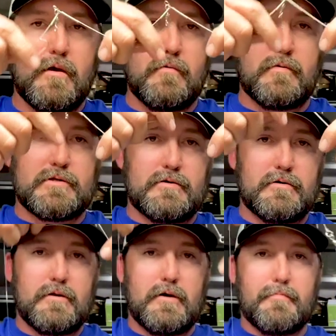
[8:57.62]
And what you'll
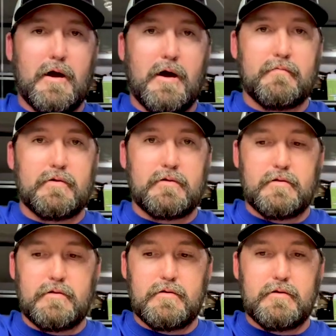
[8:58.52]
end up having
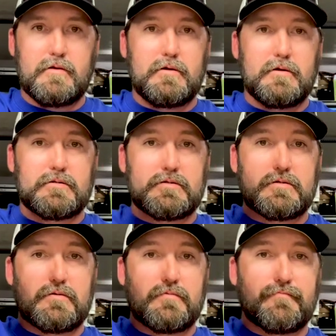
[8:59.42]
is,
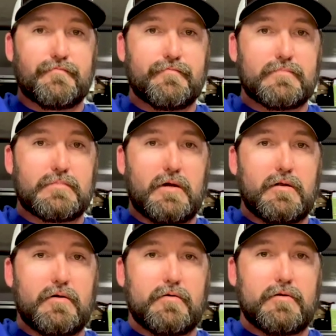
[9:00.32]
kind
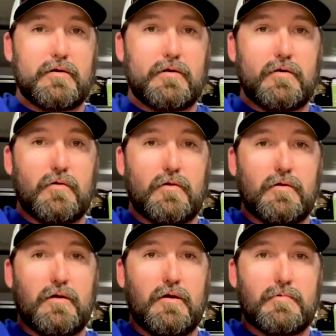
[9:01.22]
of hard to get on
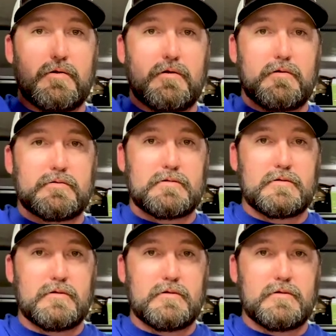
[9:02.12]
camera, is